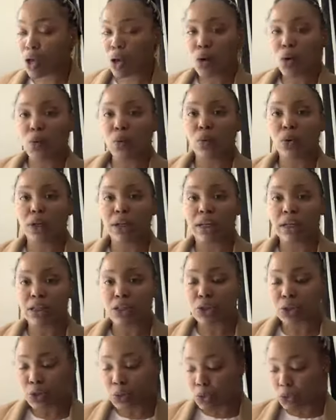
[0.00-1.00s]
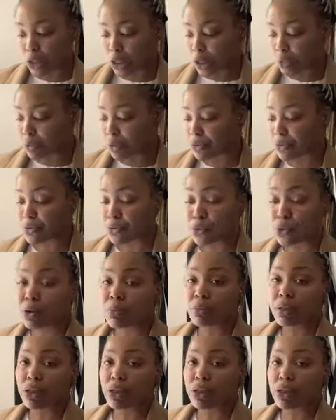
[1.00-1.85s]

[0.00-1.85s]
What is used to perform these